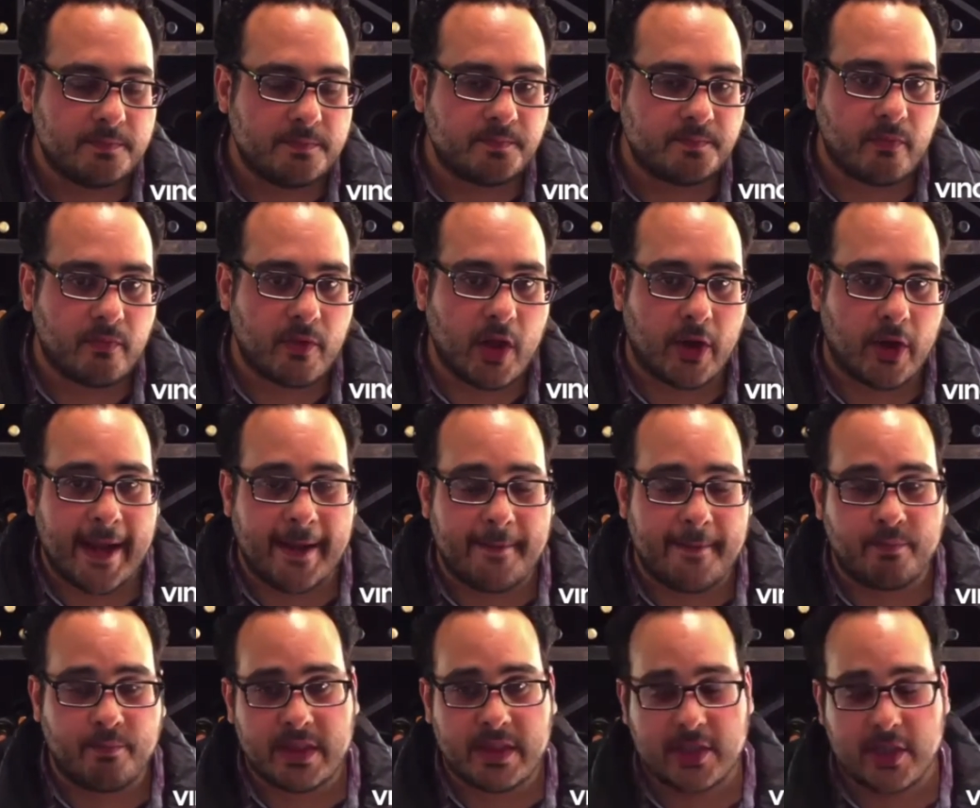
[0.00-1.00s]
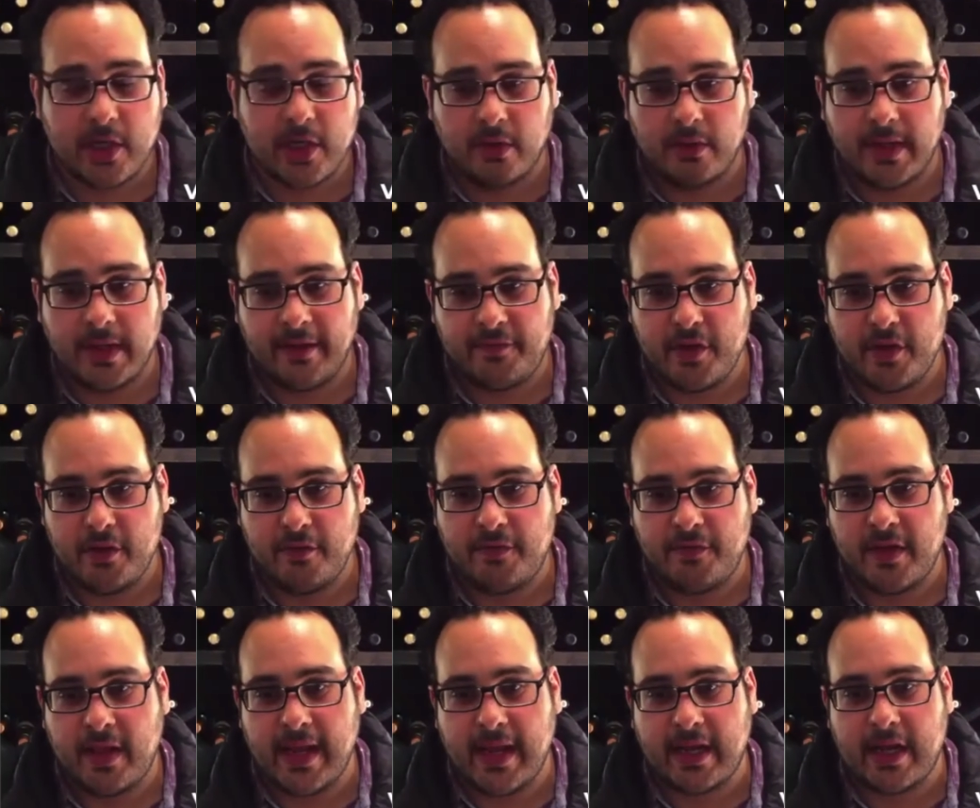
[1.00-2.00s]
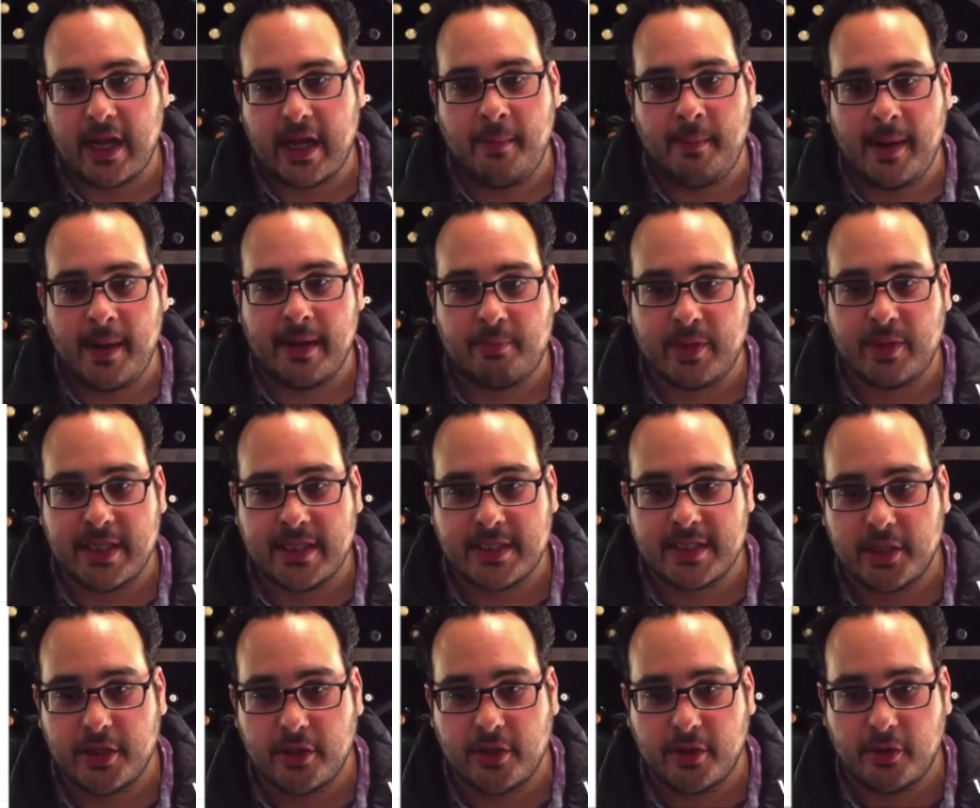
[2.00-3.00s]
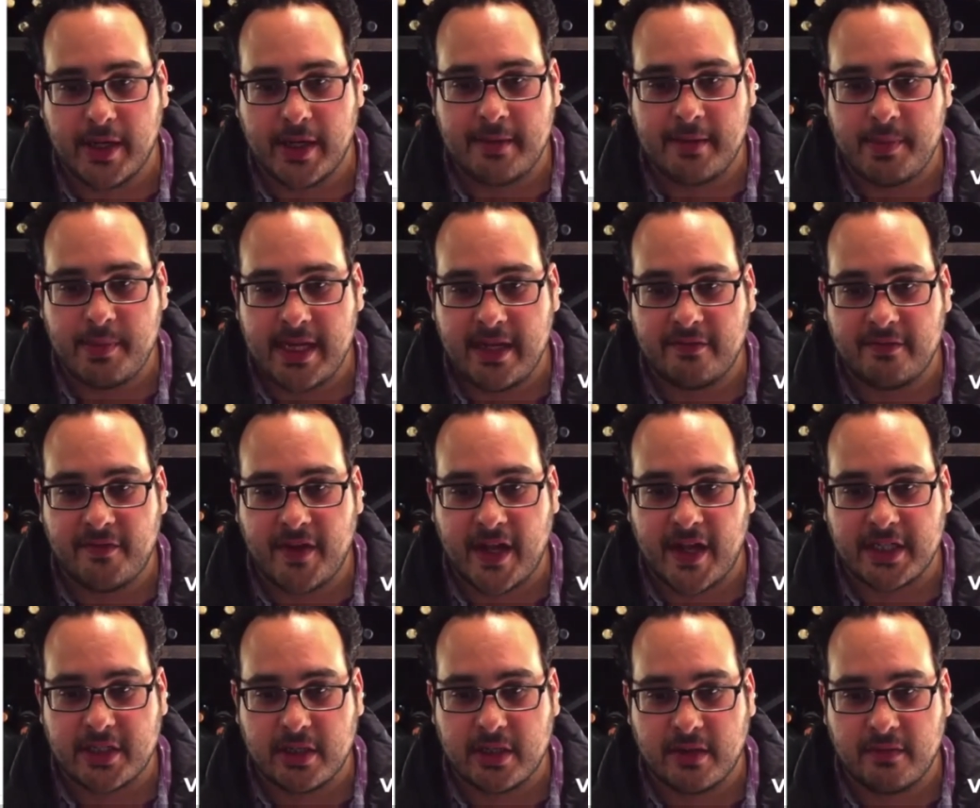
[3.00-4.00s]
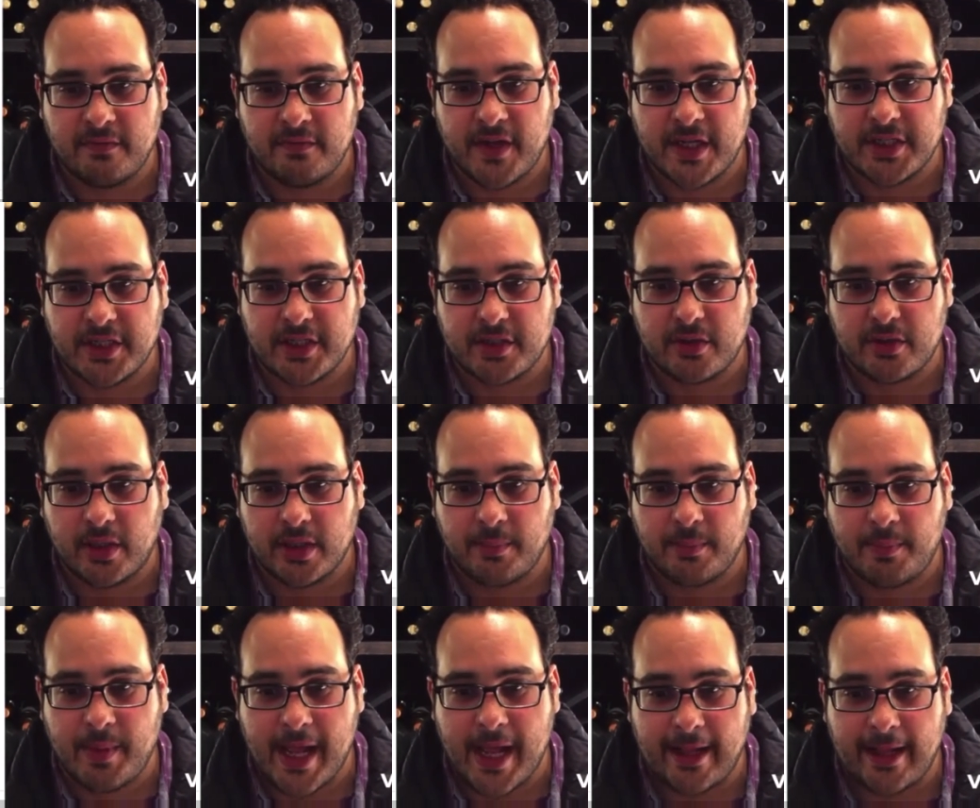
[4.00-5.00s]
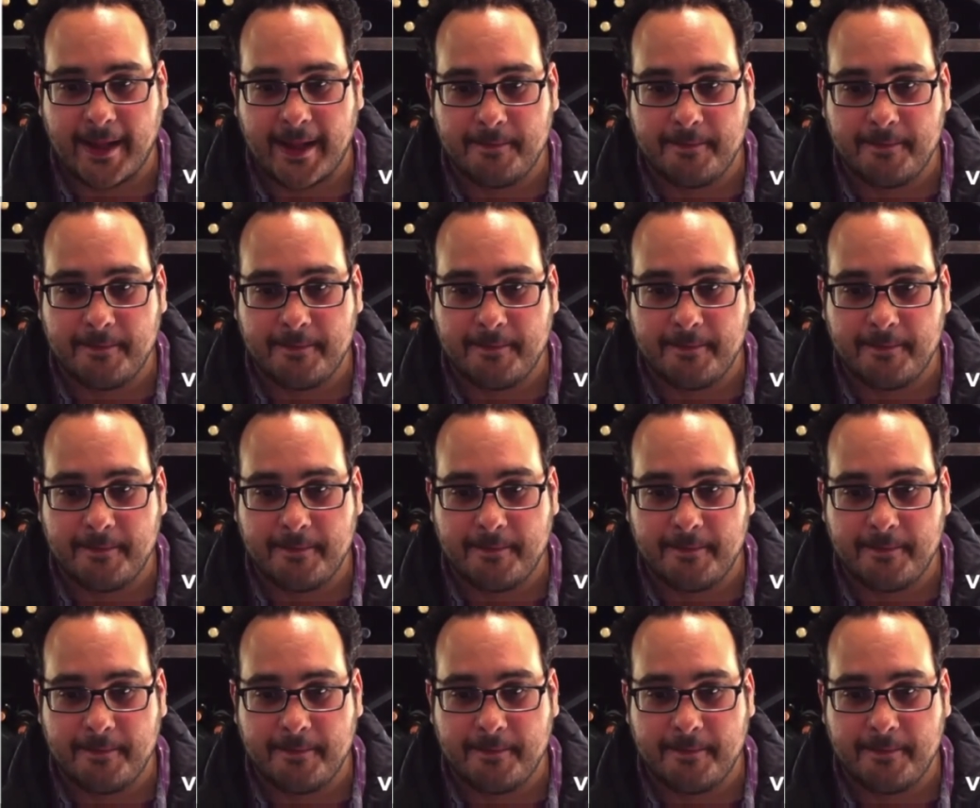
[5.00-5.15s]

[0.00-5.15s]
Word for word: Okay, so if you feel like commenting, please do. Green bean, veget- vegetable on the palate.